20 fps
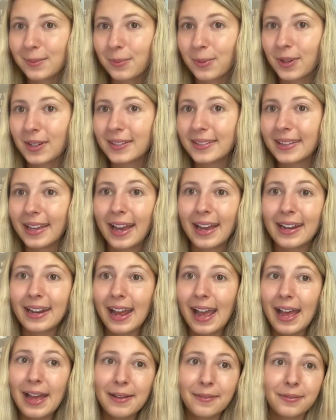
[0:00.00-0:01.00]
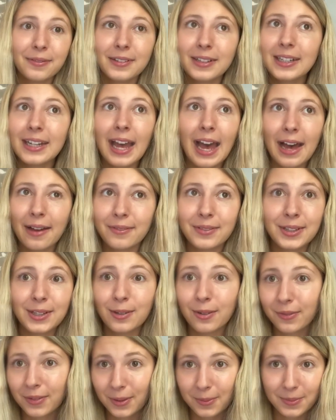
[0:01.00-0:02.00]
points at every avenue
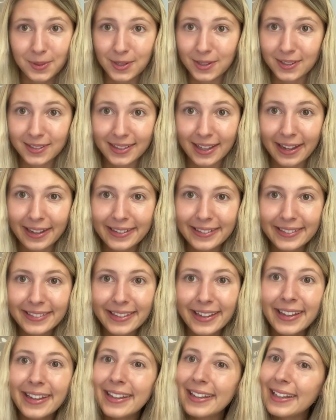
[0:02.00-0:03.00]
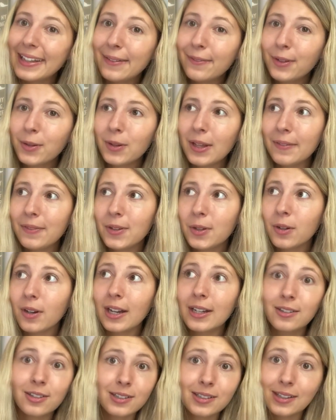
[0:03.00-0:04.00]
of computer science. Even if you're
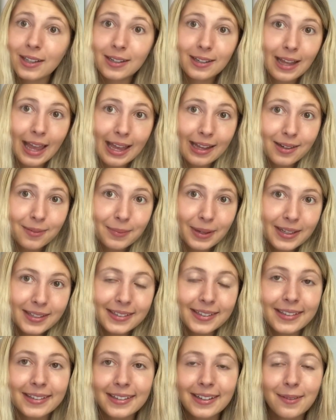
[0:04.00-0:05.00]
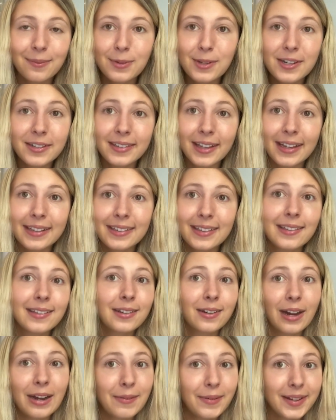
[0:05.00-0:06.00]
interested in animation, computer science is a
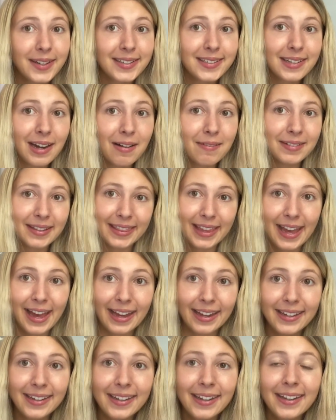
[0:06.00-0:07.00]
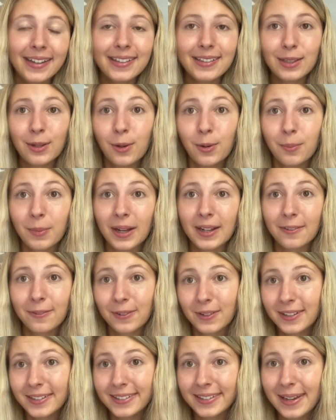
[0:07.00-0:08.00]
great way to start with that. So my
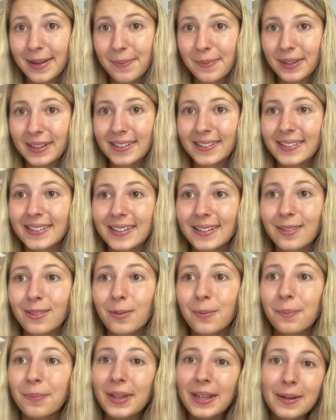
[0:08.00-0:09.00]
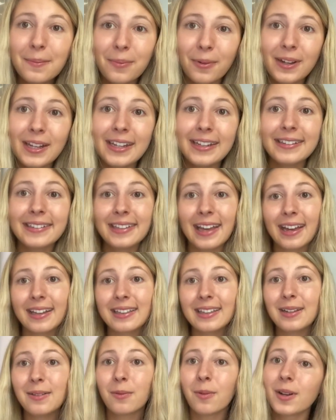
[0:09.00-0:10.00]
first tip is to pinpoint
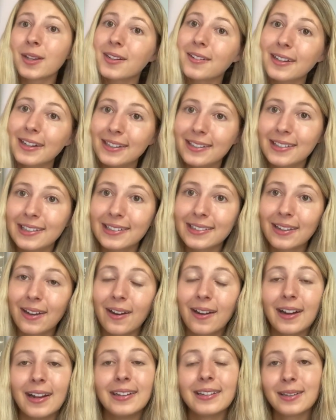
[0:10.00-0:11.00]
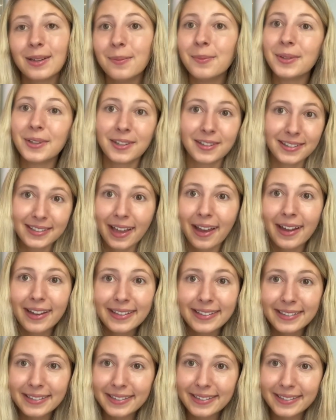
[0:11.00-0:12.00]
exactly what your interests are in computer
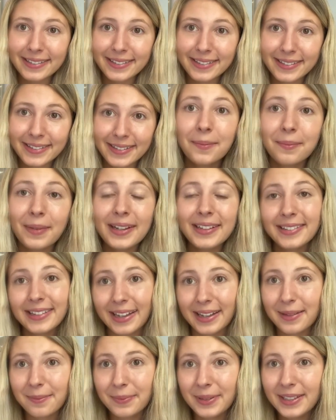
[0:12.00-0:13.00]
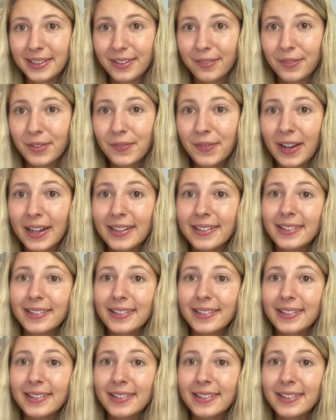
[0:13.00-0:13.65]
science. My second piece of advice